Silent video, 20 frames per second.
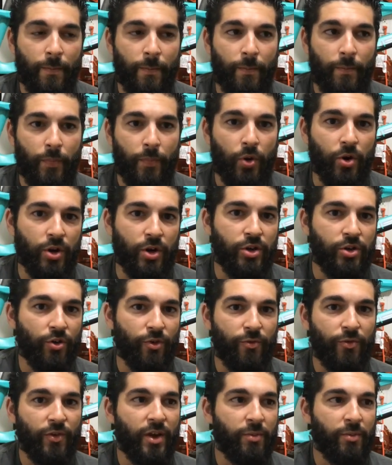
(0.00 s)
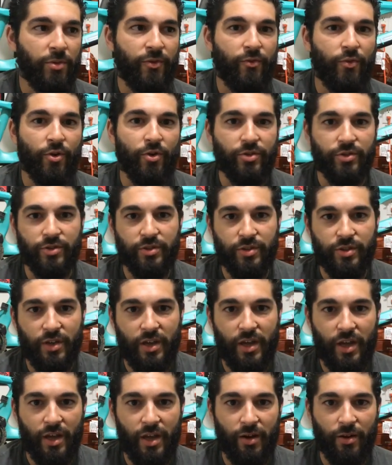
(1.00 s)
putting your family first
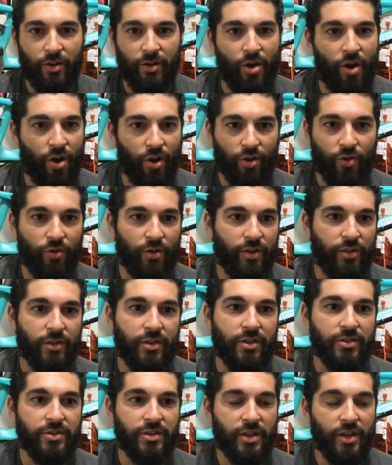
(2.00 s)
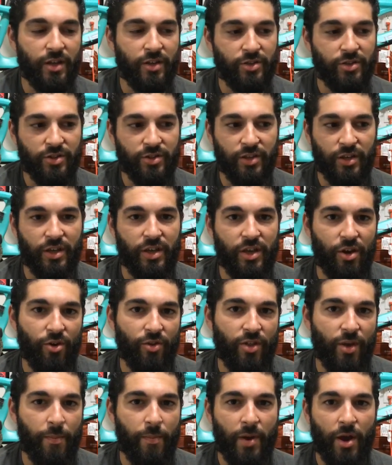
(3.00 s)
and conquering this. And just to
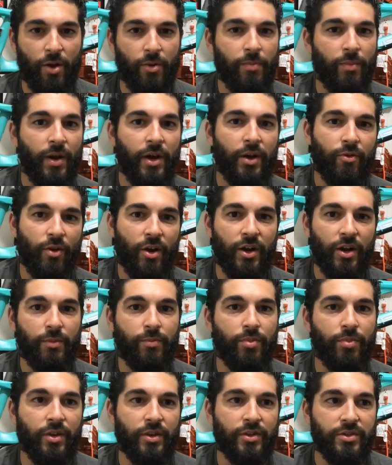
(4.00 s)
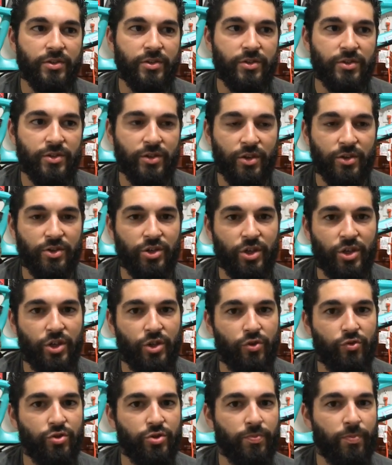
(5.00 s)
hear that mountain bike riding played such a
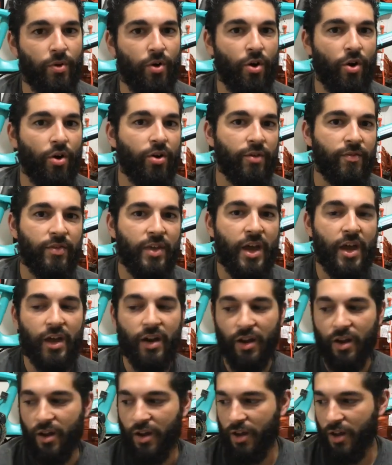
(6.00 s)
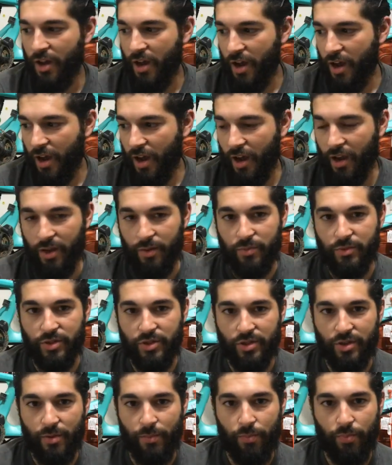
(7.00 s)
huge part of that, I am
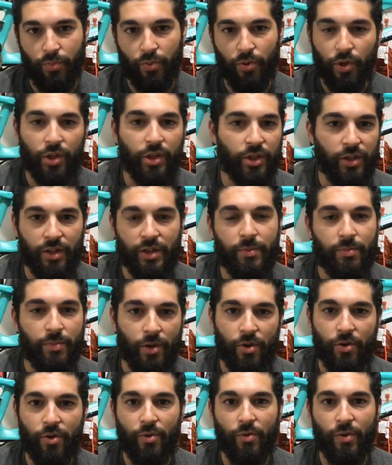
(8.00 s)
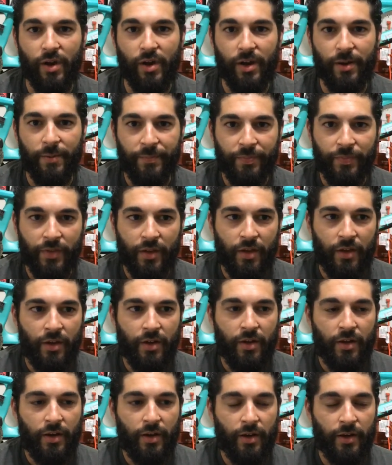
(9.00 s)
just completely blown away.
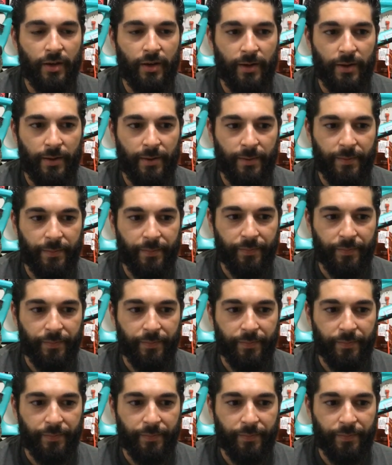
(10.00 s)
I